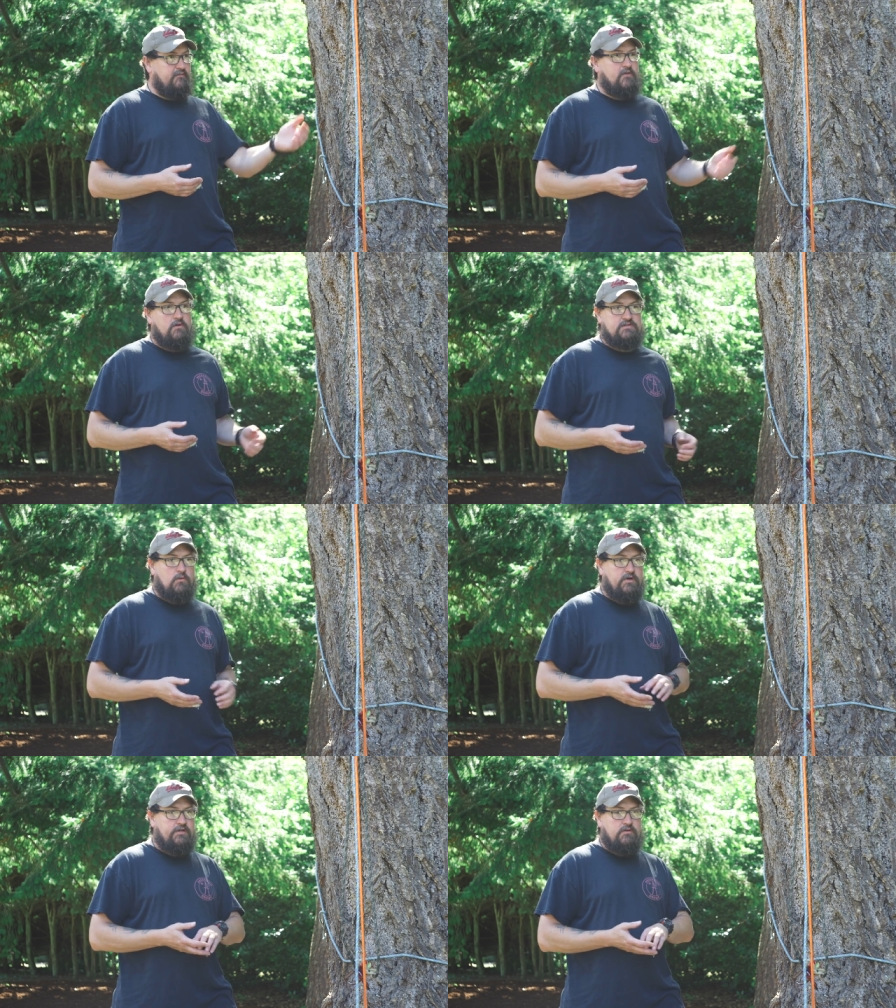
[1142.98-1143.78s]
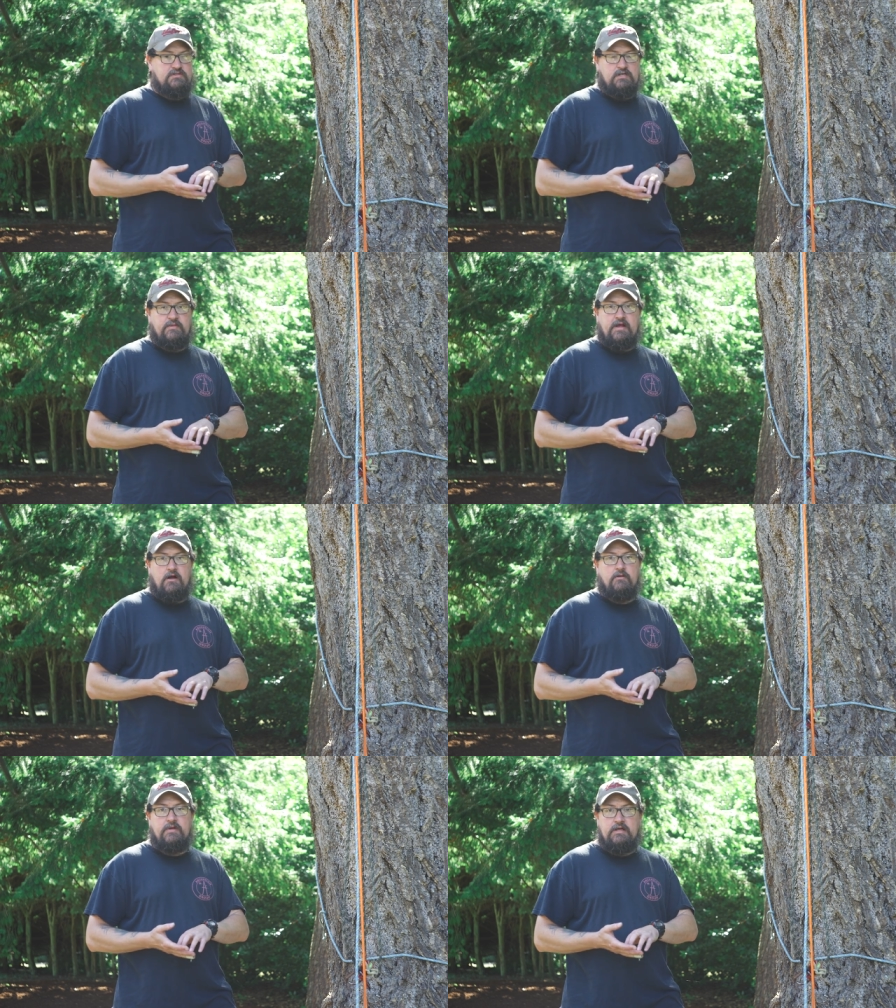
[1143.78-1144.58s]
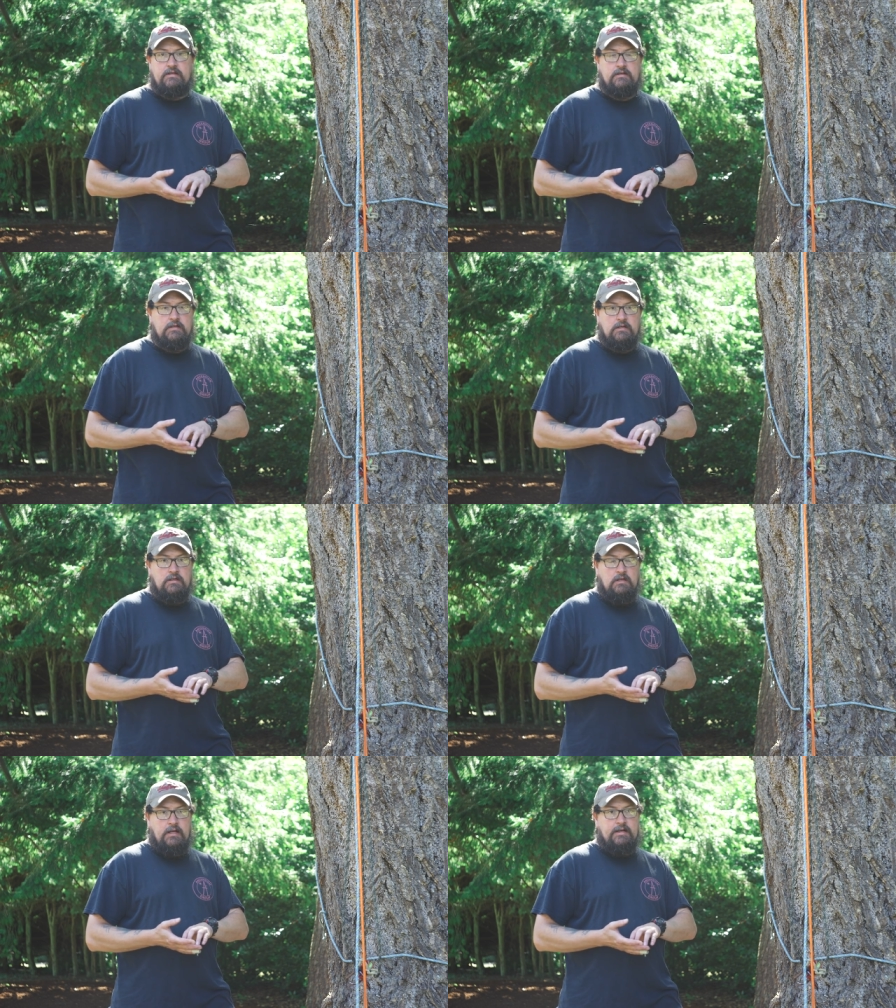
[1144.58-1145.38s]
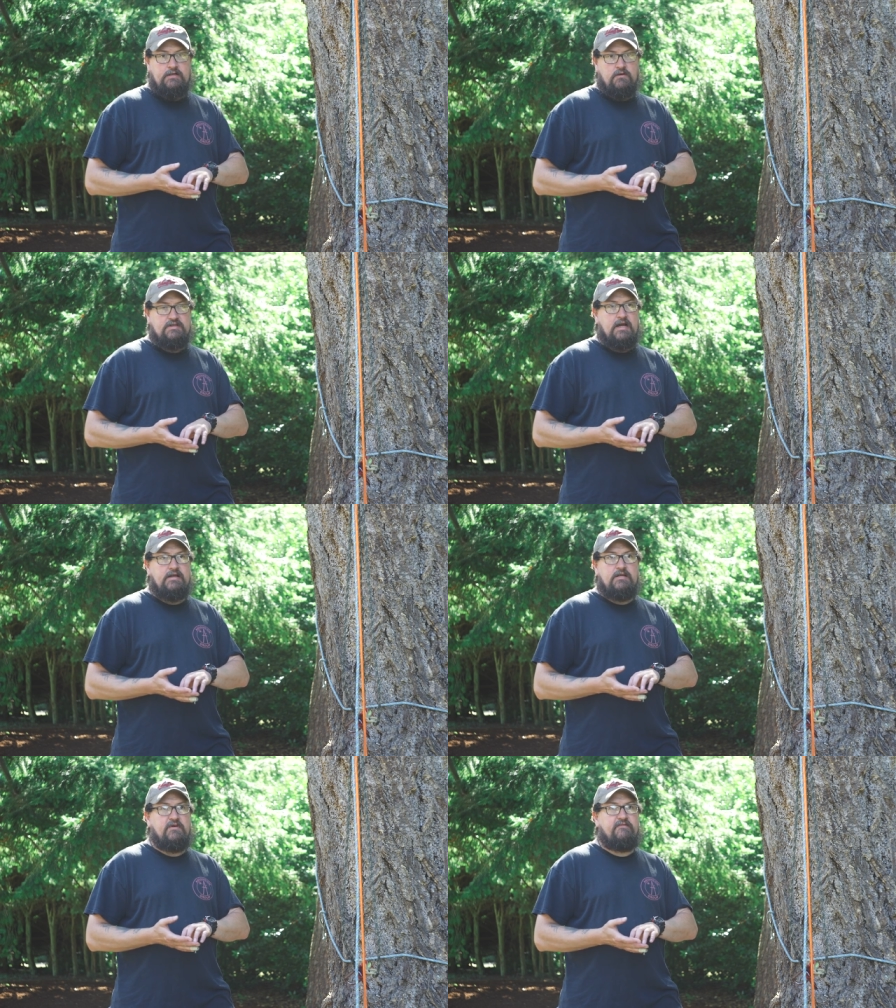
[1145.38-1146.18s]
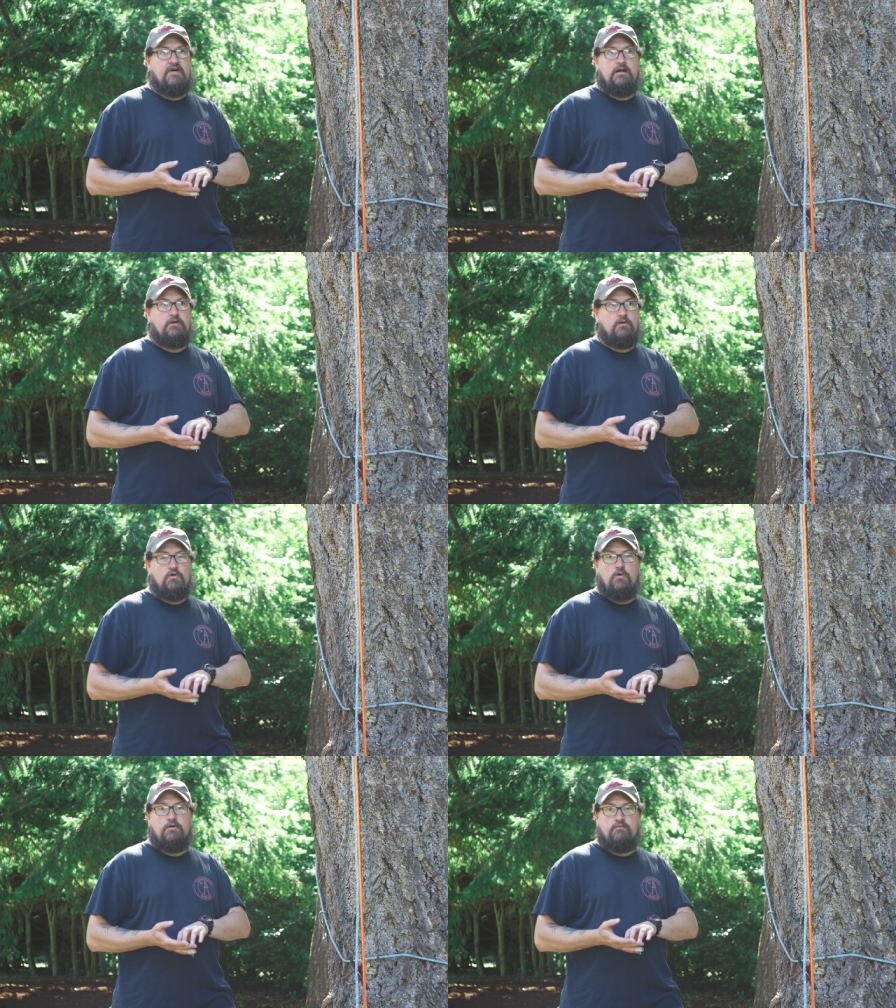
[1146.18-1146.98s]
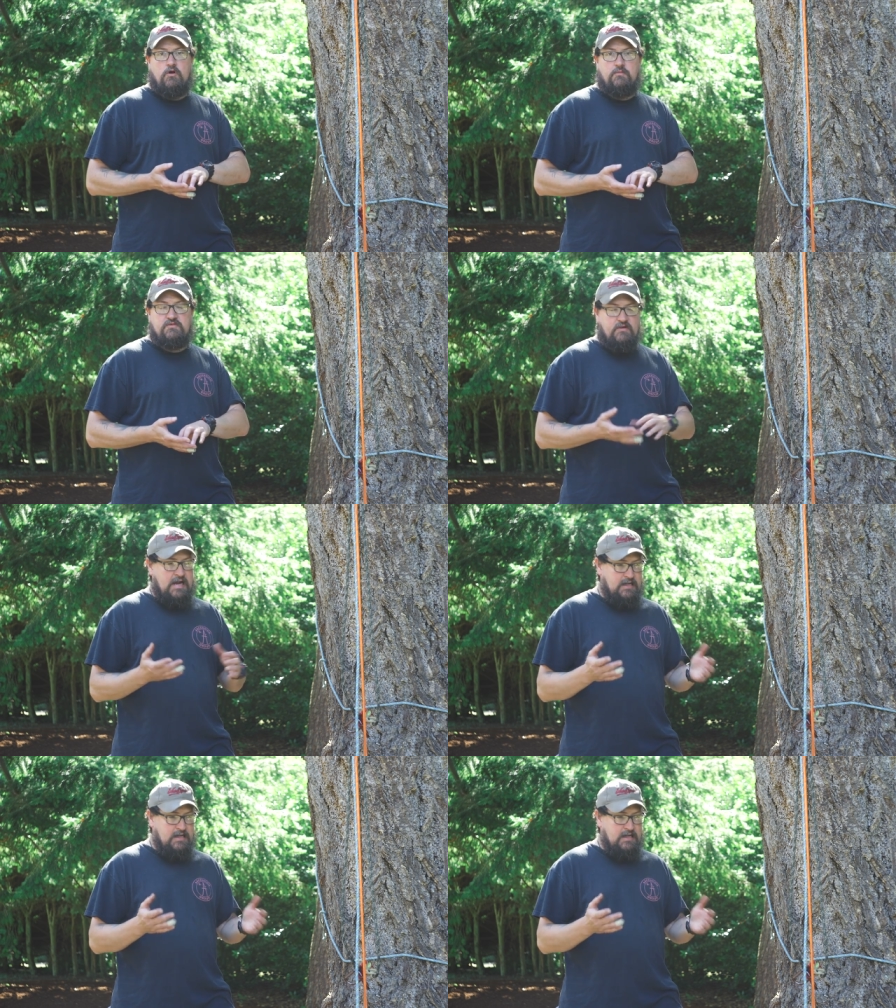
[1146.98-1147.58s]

the folks that want to use some of the Aramid and you know Dyneema fiber, you know, cord ropes for